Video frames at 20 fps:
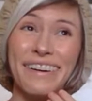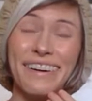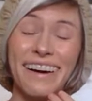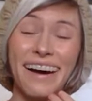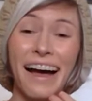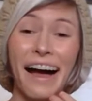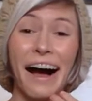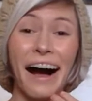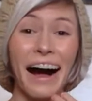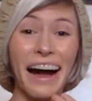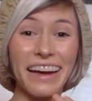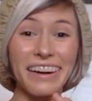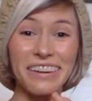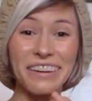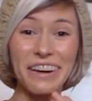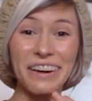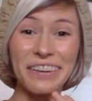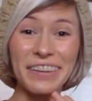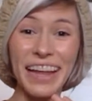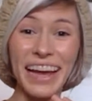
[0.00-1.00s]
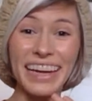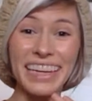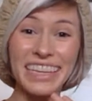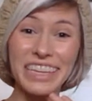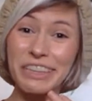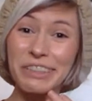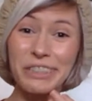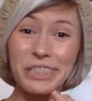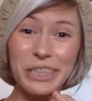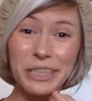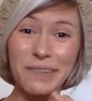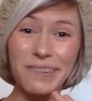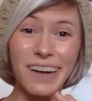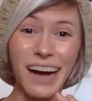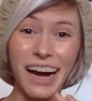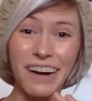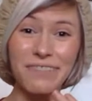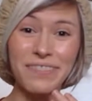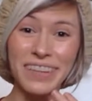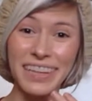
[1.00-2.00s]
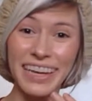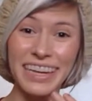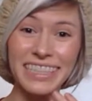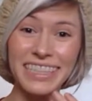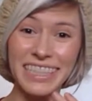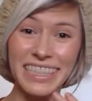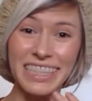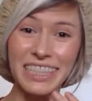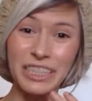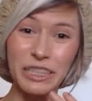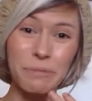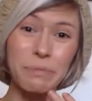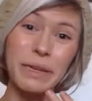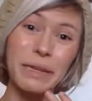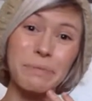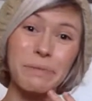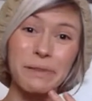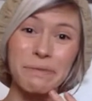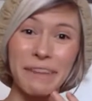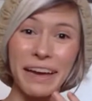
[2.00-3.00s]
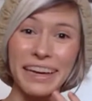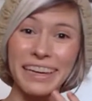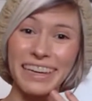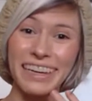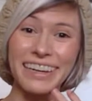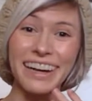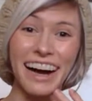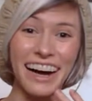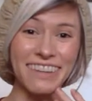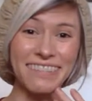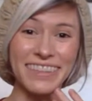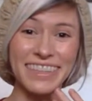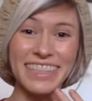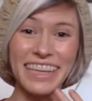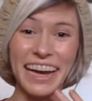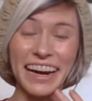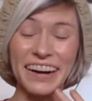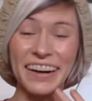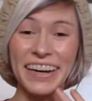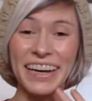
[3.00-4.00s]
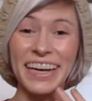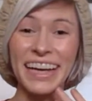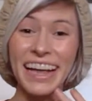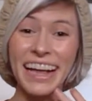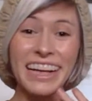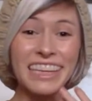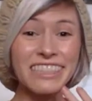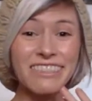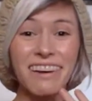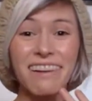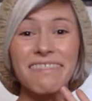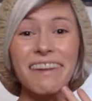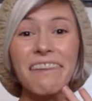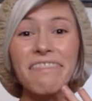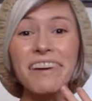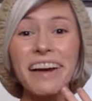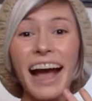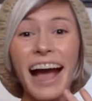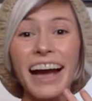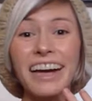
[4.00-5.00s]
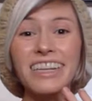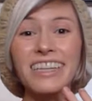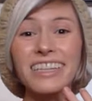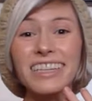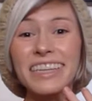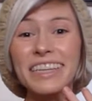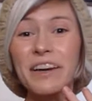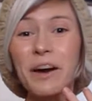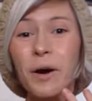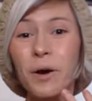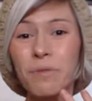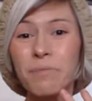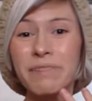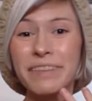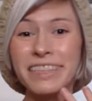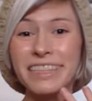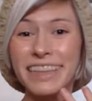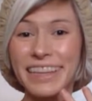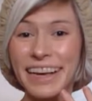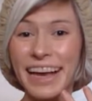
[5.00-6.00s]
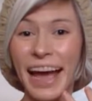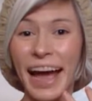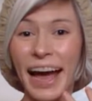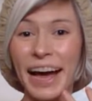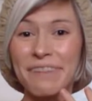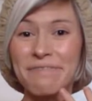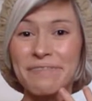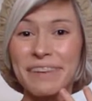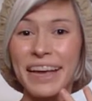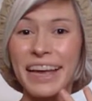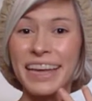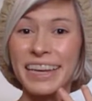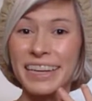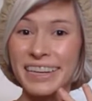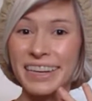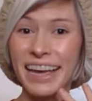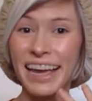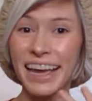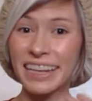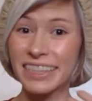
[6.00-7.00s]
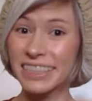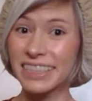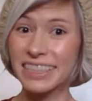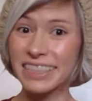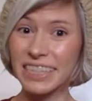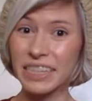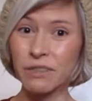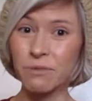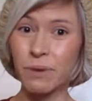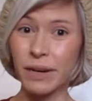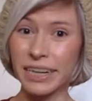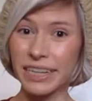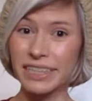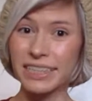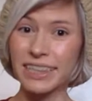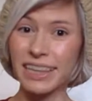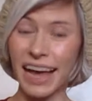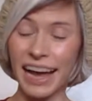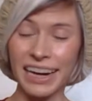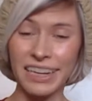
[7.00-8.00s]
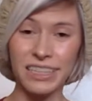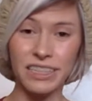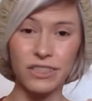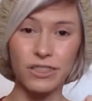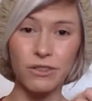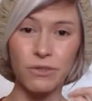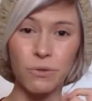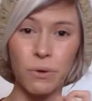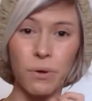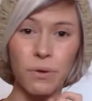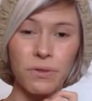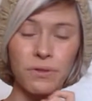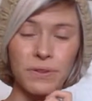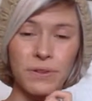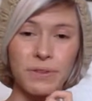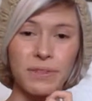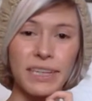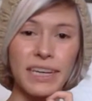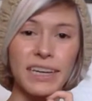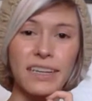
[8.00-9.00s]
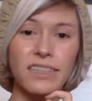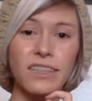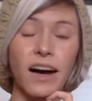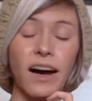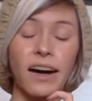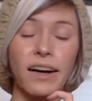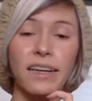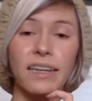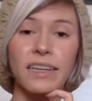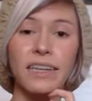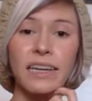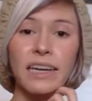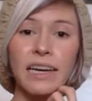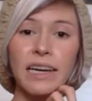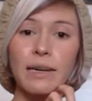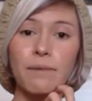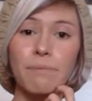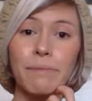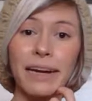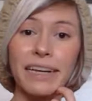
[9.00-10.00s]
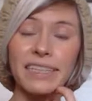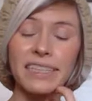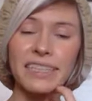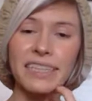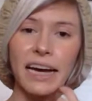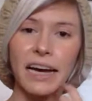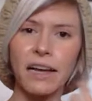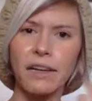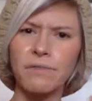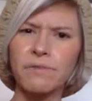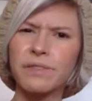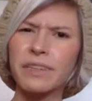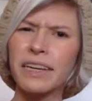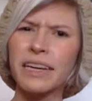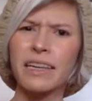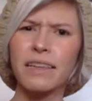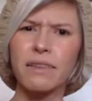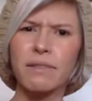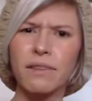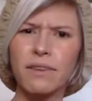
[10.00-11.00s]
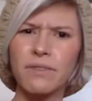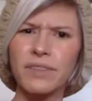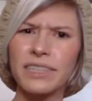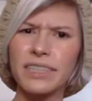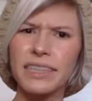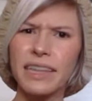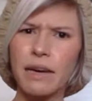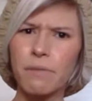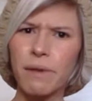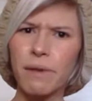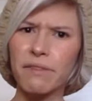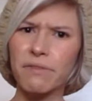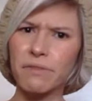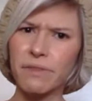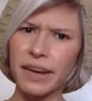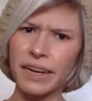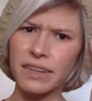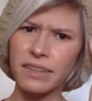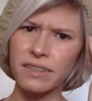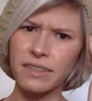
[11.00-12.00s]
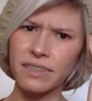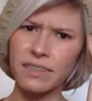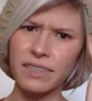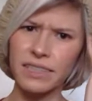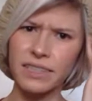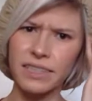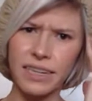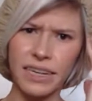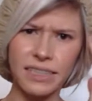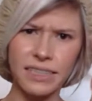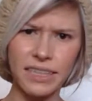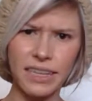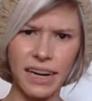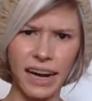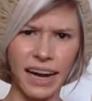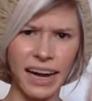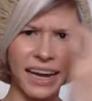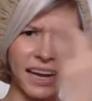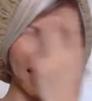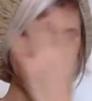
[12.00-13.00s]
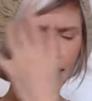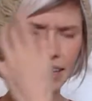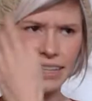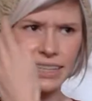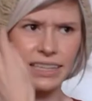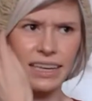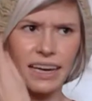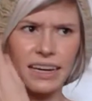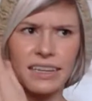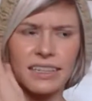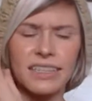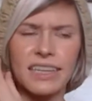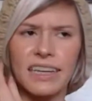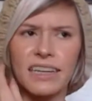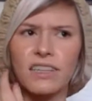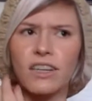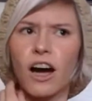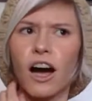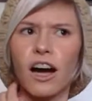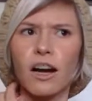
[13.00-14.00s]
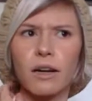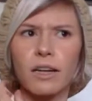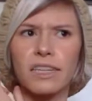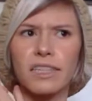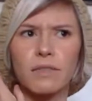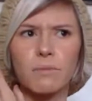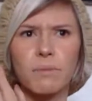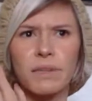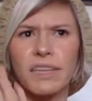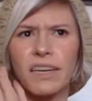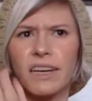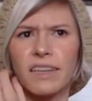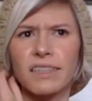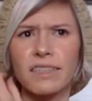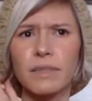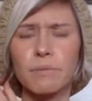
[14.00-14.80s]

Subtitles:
I don't know, like YouTube compilations or people making commentary. So I've never actually opened the app and seen what it's like to scroll through TikTok myself. The reason that my friend suggested I get a TikTok is because